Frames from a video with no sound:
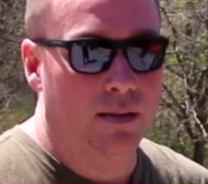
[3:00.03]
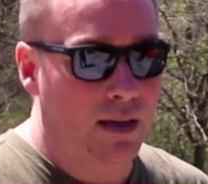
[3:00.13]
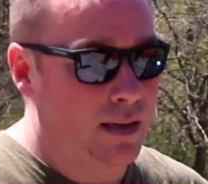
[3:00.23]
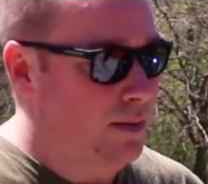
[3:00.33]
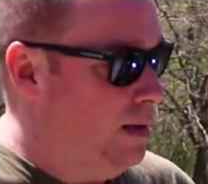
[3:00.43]

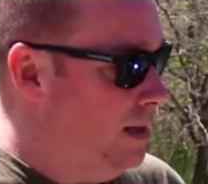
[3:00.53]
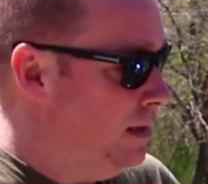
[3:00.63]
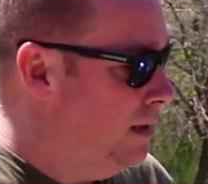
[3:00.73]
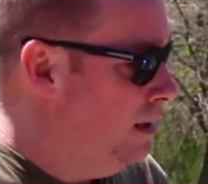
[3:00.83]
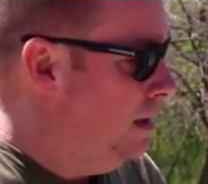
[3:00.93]
Either way.
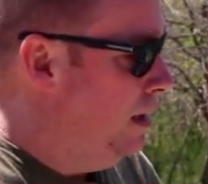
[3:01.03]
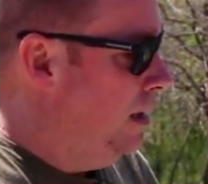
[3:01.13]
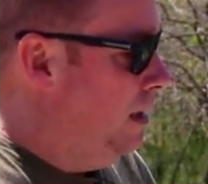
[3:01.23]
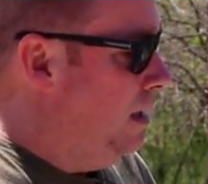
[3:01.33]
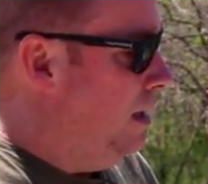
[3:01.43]

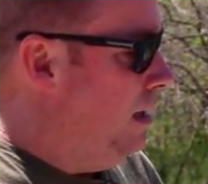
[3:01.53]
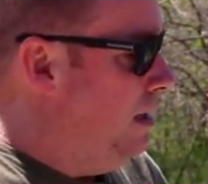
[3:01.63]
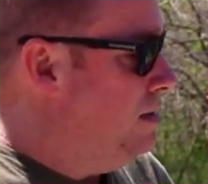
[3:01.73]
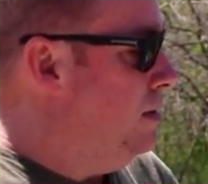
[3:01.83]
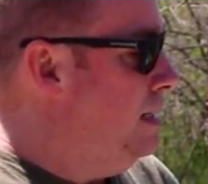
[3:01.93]

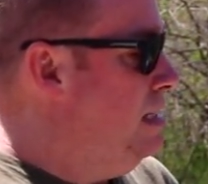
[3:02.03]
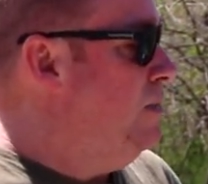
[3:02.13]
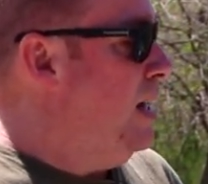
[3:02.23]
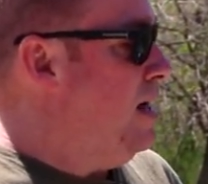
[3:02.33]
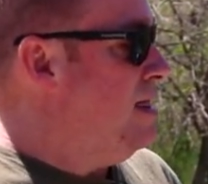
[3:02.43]
So it needs
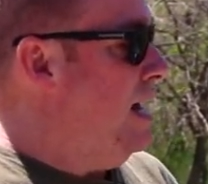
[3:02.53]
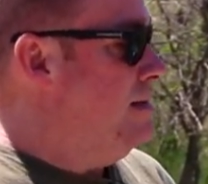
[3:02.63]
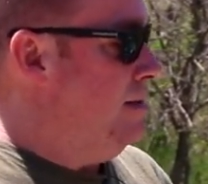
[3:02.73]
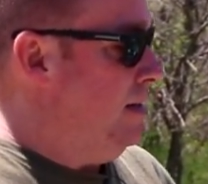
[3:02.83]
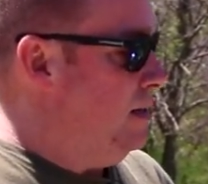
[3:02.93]
about
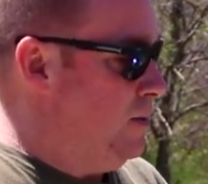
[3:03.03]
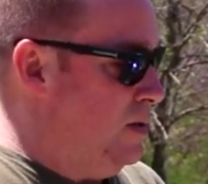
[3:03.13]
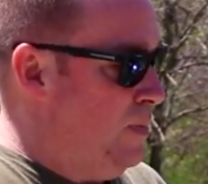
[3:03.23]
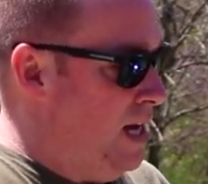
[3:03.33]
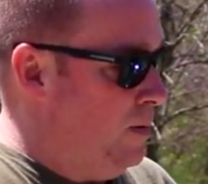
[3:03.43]
$1,000 worth
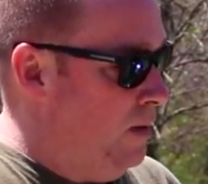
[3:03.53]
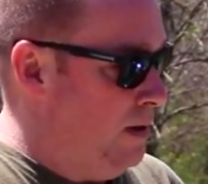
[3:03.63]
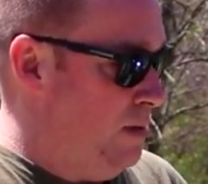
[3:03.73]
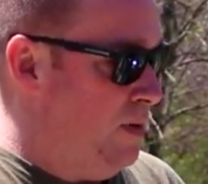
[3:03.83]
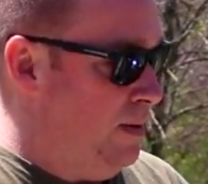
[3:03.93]
of paint
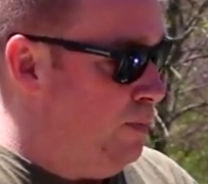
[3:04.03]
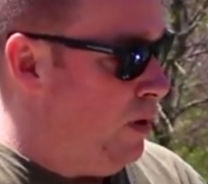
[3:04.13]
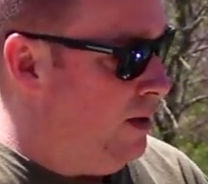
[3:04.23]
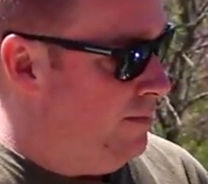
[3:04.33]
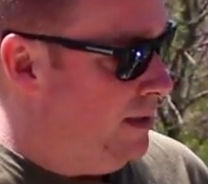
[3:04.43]
work to be
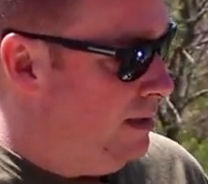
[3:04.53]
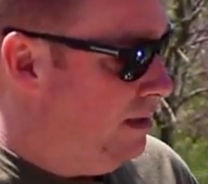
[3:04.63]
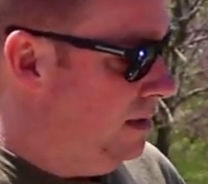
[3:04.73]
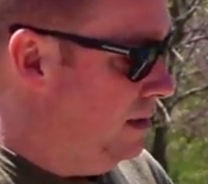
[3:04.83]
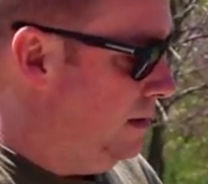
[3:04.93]
perfect.
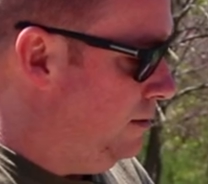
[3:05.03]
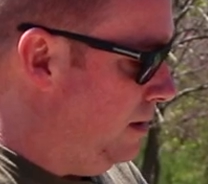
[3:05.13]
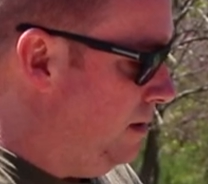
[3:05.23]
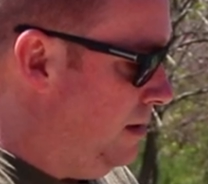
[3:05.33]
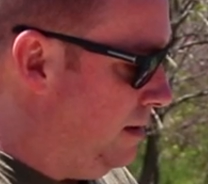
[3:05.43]
We
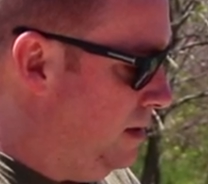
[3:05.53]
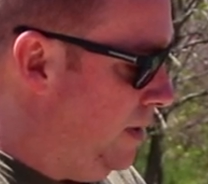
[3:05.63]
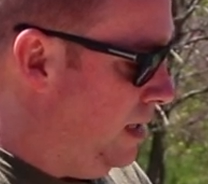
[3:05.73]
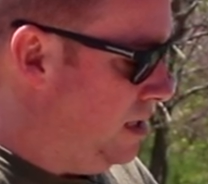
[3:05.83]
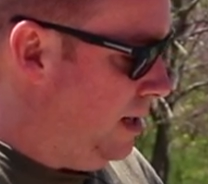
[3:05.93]
already talked to the
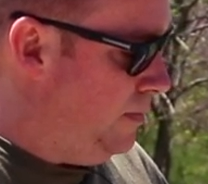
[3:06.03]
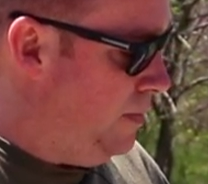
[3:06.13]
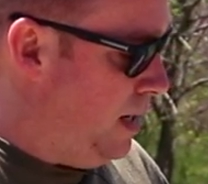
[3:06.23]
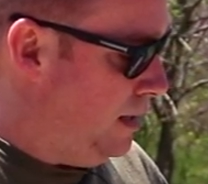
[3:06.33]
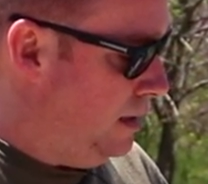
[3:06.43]
body shop
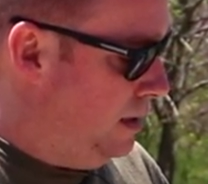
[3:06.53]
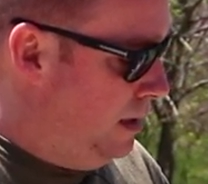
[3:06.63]
about it.